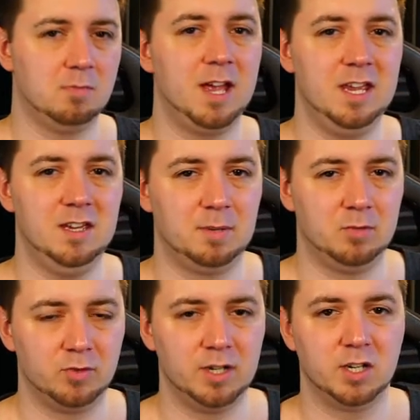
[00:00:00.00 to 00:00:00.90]
may
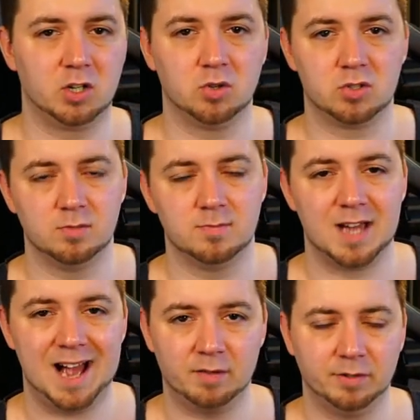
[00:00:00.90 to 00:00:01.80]
be really accustomed
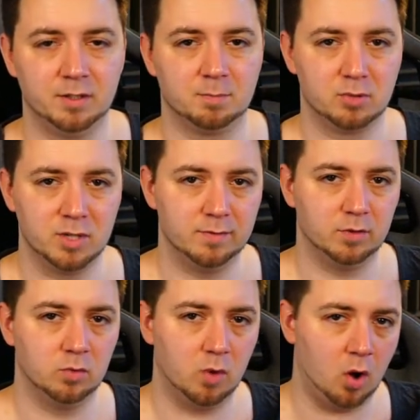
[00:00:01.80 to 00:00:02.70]
to having the
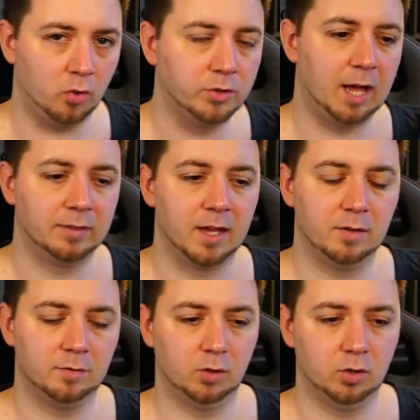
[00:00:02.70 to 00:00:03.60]
preview on, and
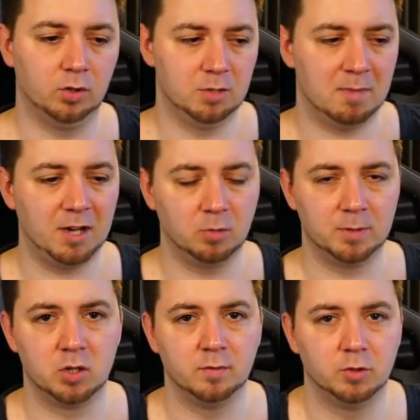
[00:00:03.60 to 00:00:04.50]
therefore you might not
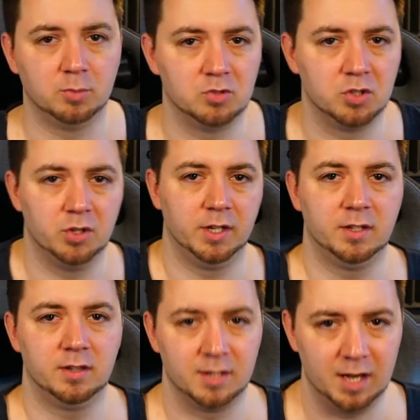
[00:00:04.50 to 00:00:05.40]
be comfortable
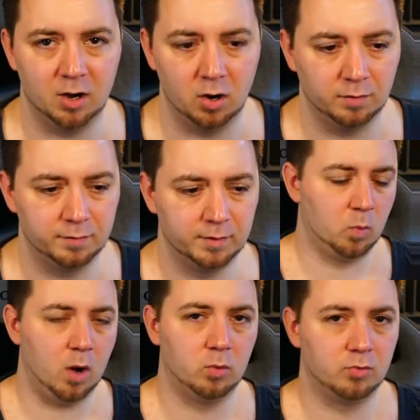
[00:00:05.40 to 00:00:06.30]
turning that off.
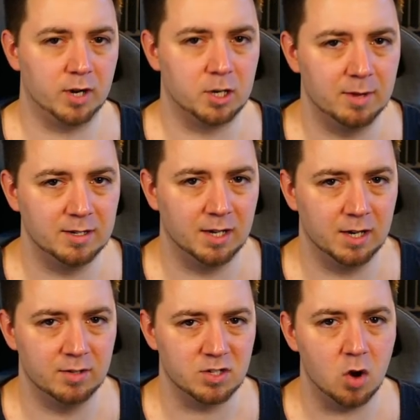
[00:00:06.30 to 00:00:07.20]
What I would recommend
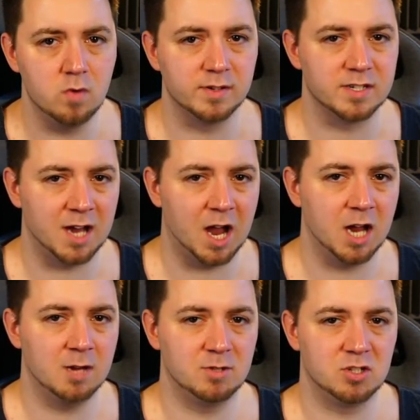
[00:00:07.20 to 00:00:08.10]
here is over
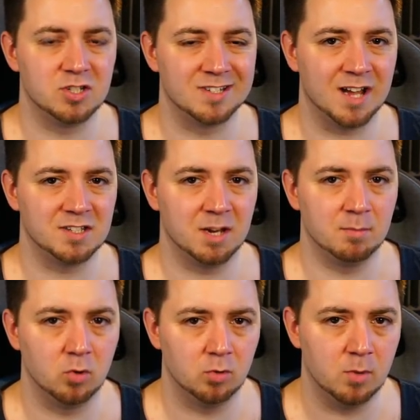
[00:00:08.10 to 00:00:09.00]
time, as you start to get
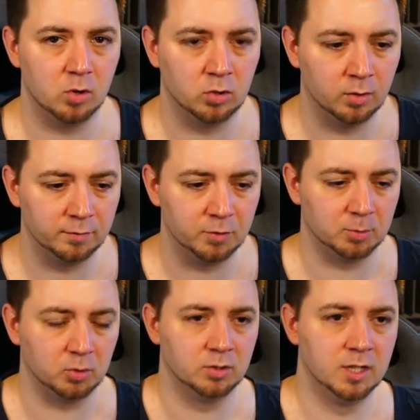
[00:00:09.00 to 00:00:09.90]
more and more
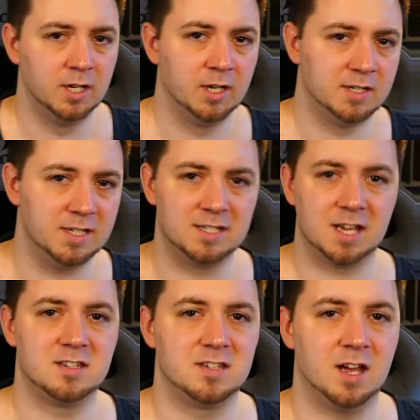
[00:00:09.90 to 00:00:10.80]
comfortable,
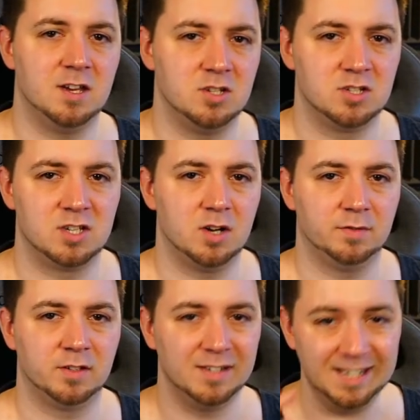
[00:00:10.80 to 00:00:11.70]
desensitize
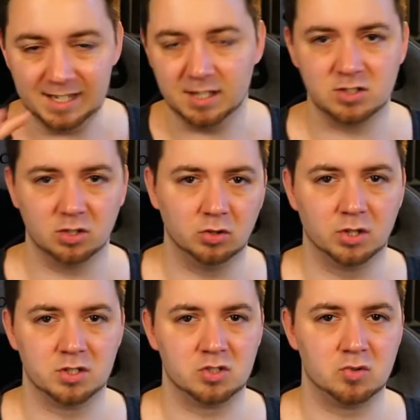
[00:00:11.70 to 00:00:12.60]
yourself to needing to
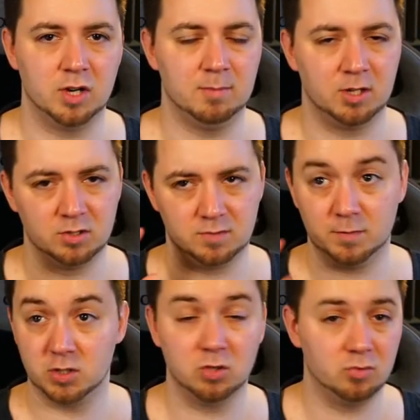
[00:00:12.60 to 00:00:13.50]
look at the screen because
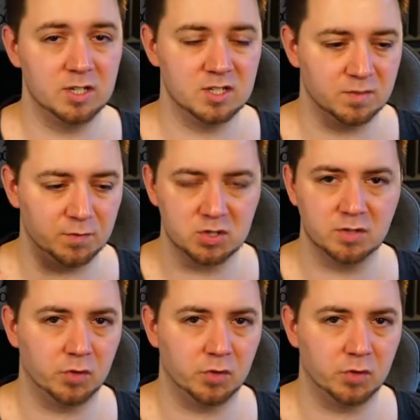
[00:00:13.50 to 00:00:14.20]
for two reasons. First of